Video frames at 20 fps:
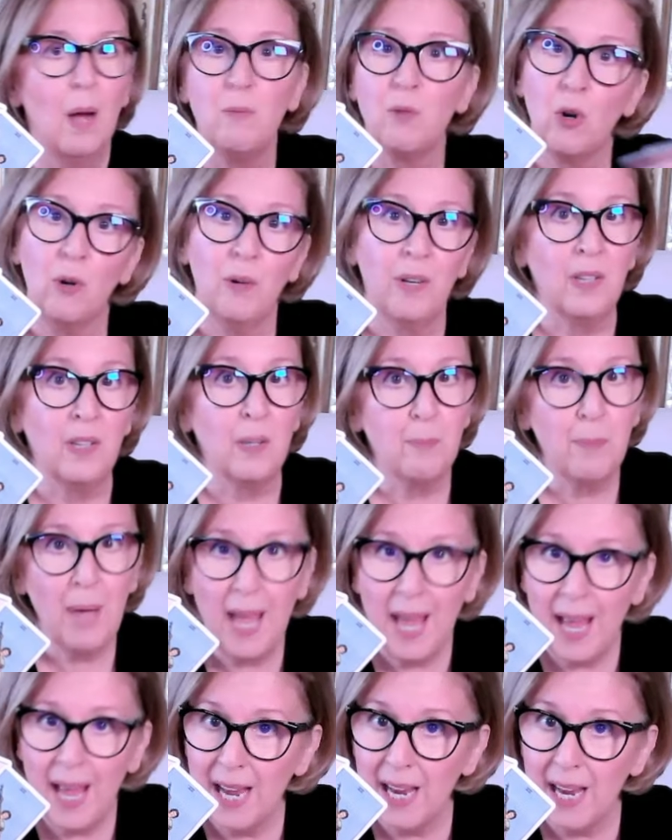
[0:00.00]
I'm turning the
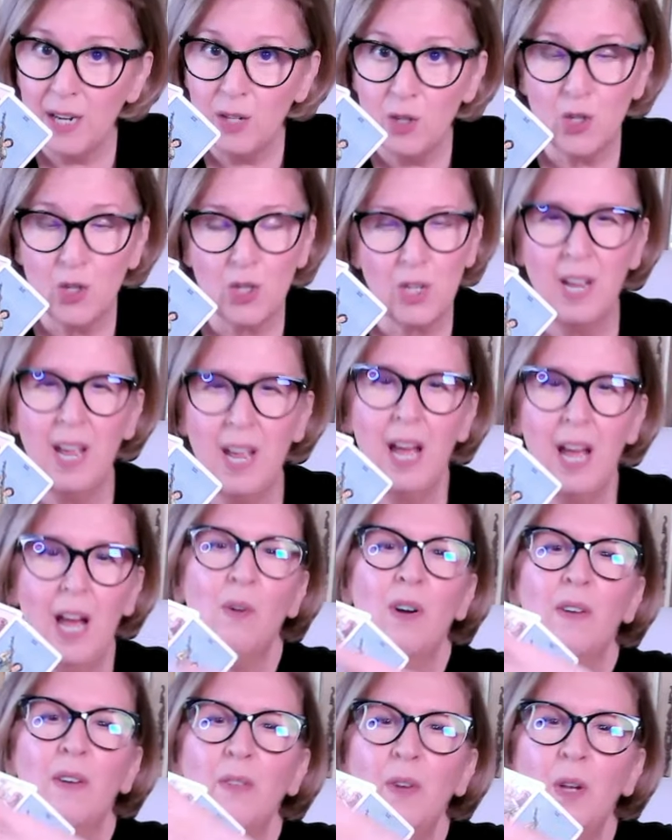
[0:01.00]
page.
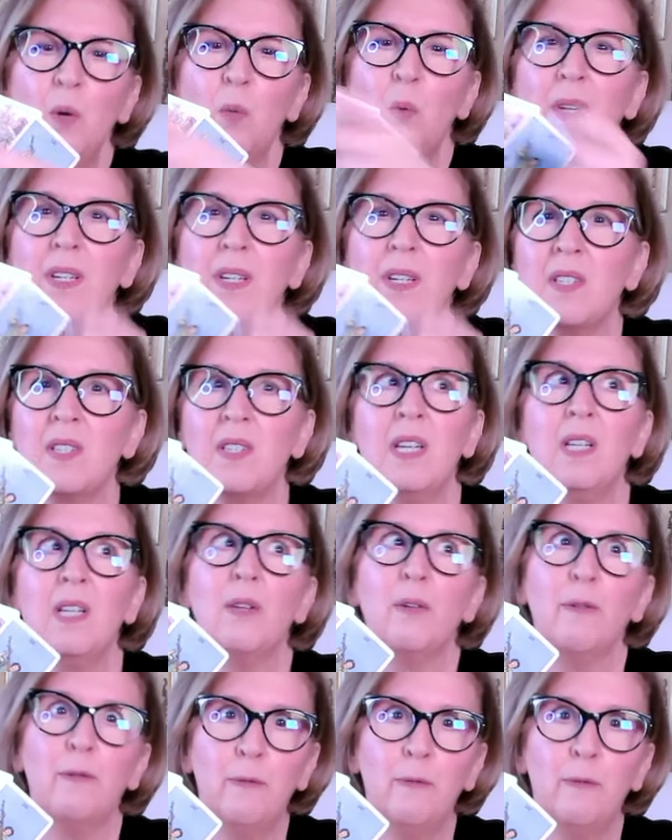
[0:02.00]
However, you want to see
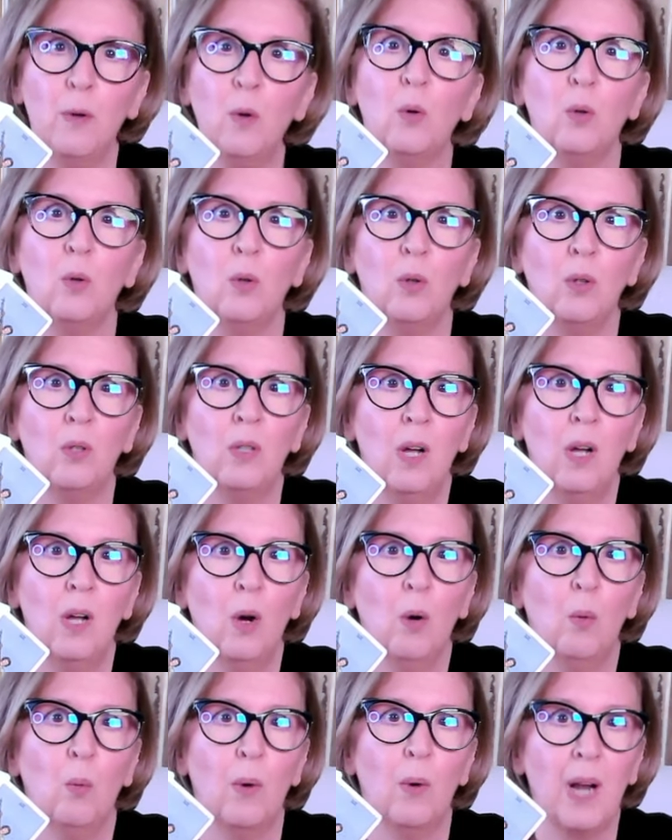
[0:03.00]
the fool
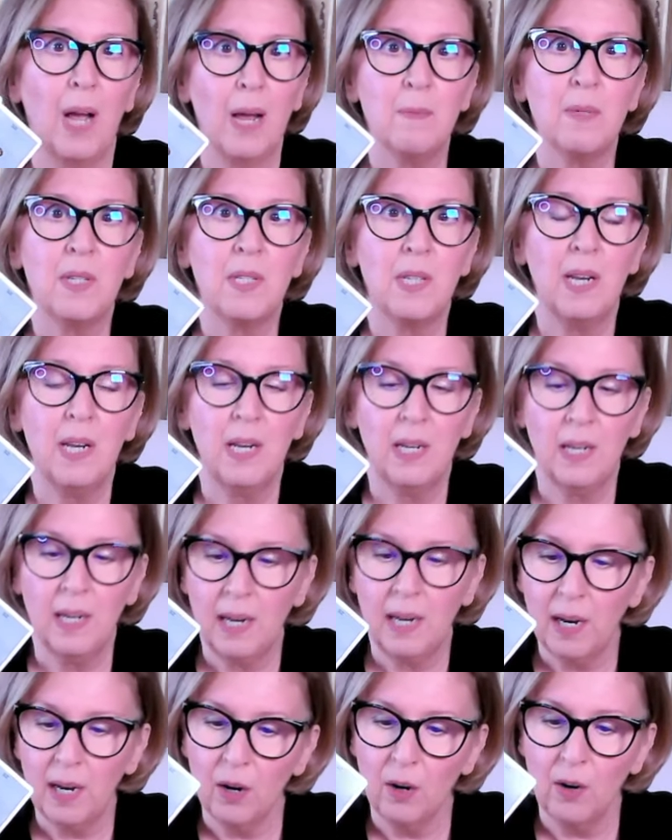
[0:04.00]
what I'm seeing
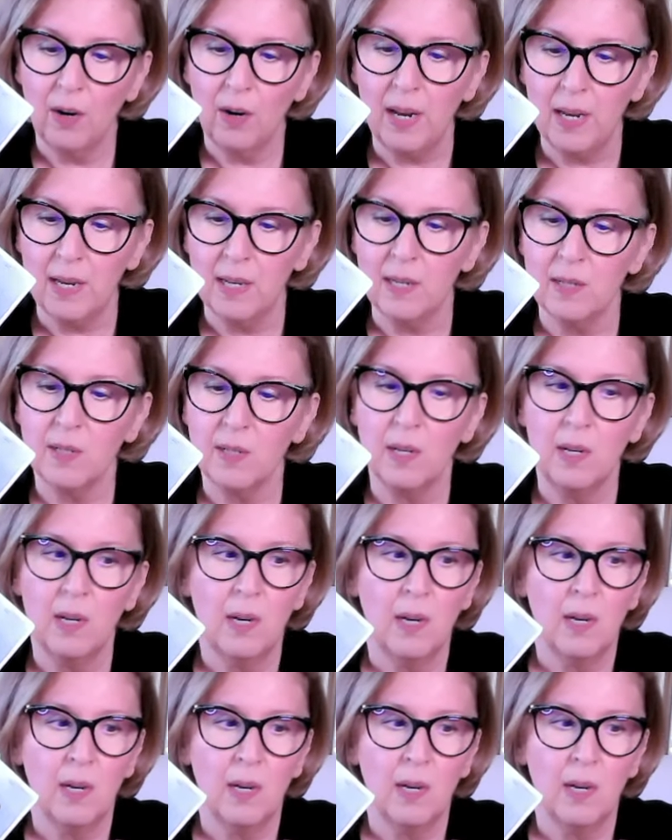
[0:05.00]
here is